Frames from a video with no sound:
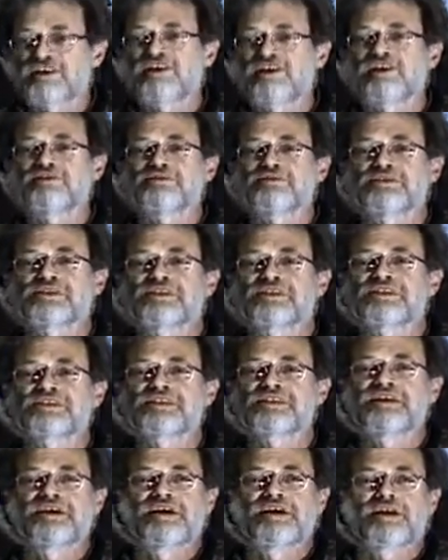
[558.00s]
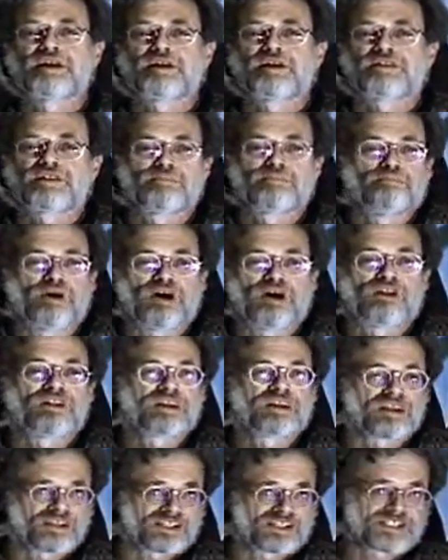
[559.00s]
closes, the
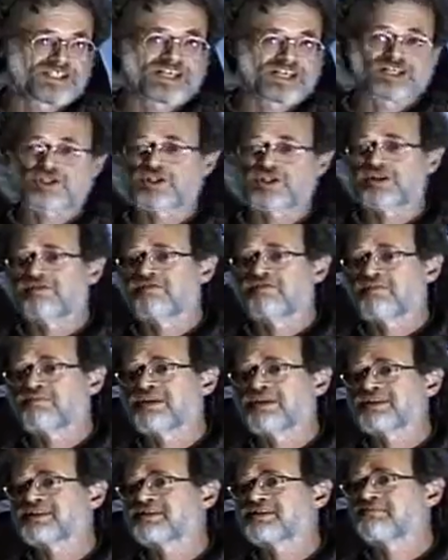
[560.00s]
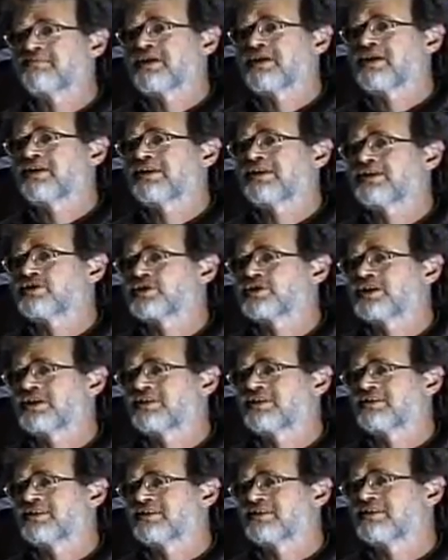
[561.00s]
balkanization of
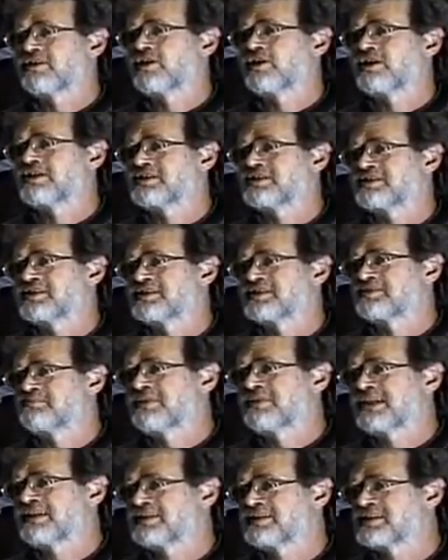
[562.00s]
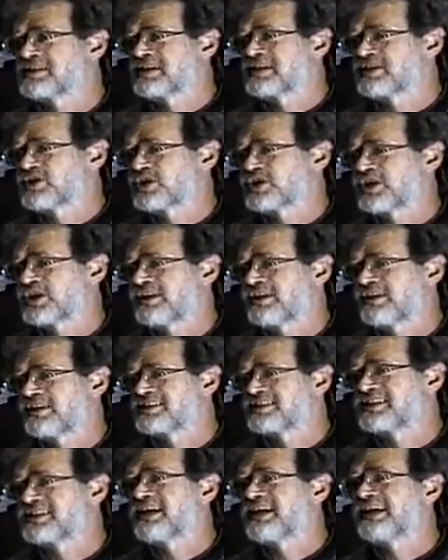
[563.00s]
epistemology that causes me such
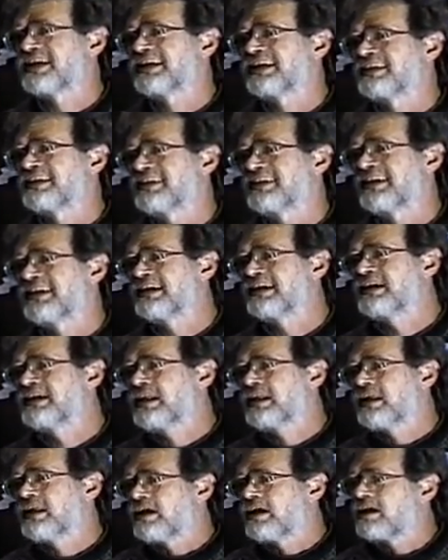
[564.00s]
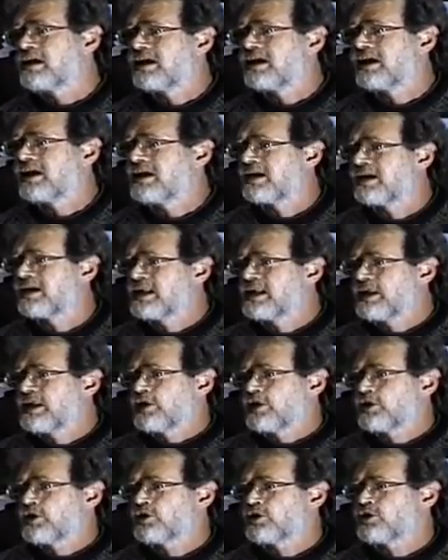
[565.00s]
anxiety.
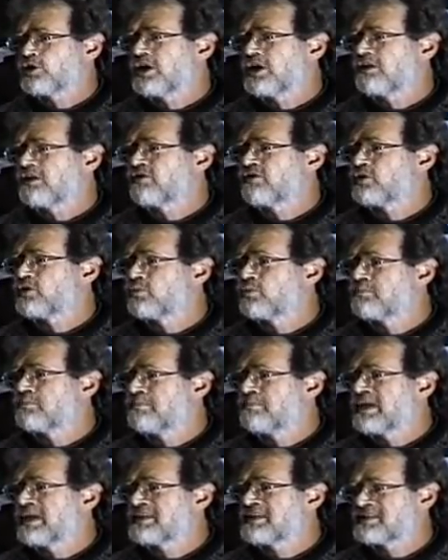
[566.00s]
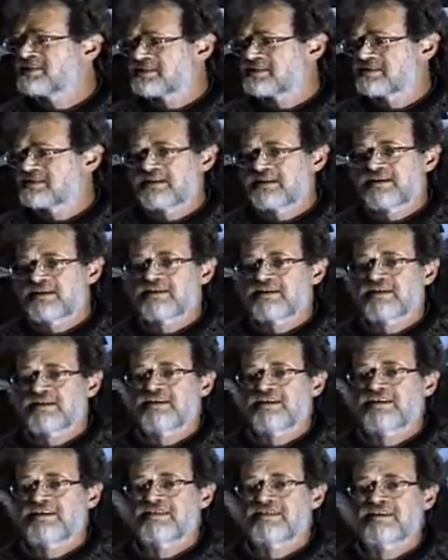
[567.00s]
If you meet
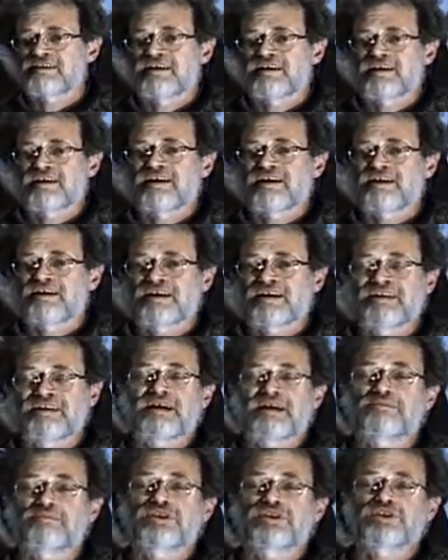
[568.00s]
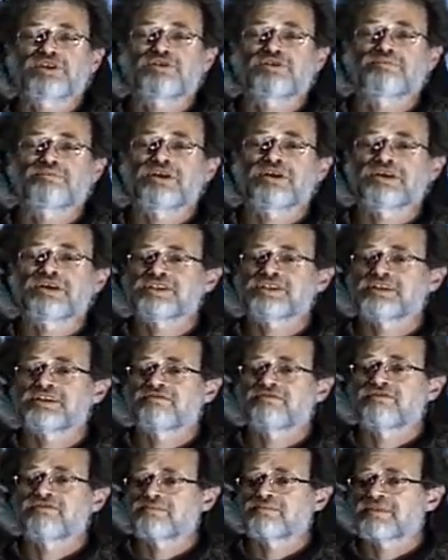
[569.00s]
an Aboriginal
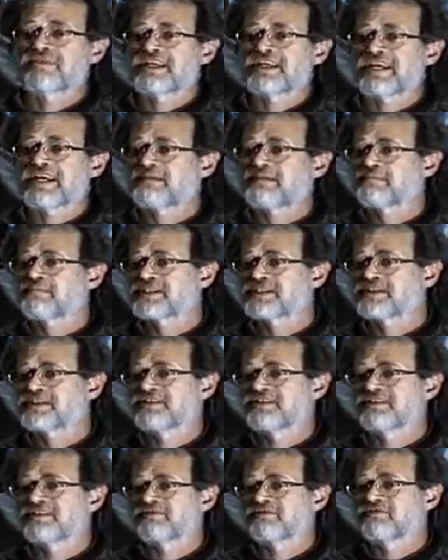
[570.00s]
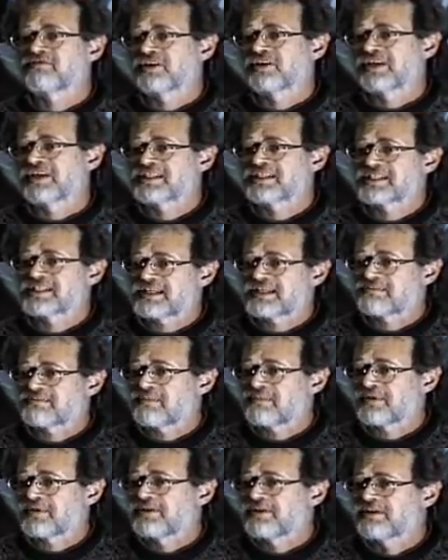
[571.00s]
person from the Amazon, for
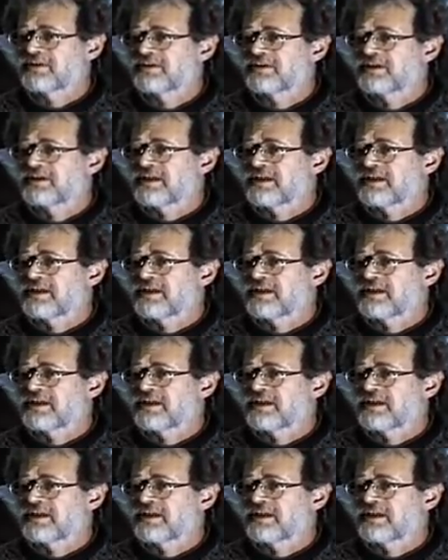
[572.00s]
example,